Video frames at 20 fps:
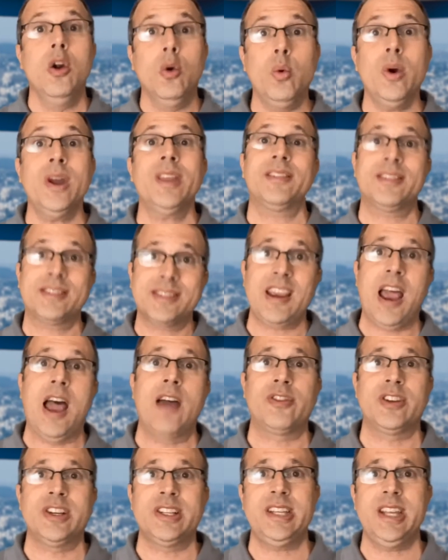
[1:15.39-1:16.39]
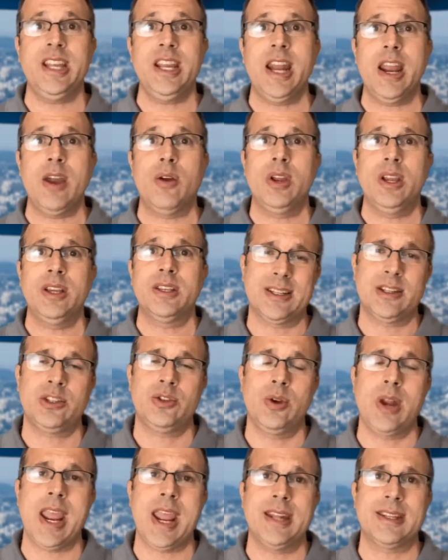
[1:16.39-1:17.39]
with sovereignty in areas of
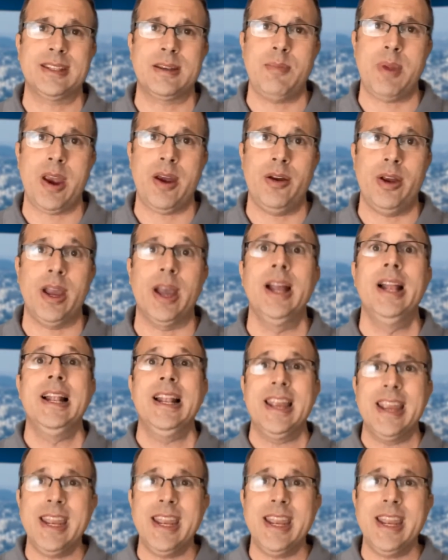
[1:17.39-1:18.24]
Judea and Samaria,